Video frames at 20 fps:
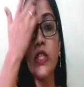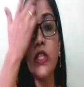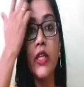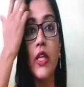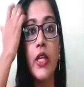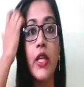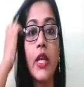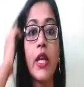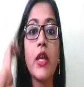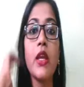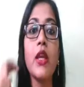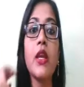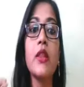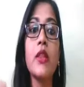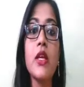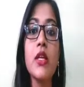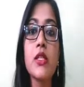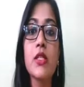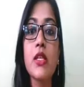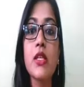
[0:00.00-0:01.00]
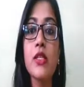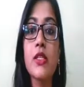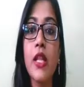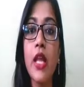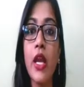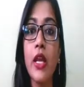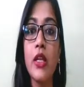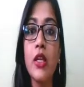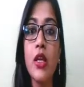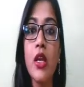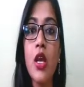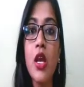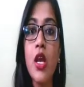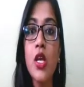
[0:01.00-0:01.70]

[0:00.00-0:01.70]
DNA in this slide.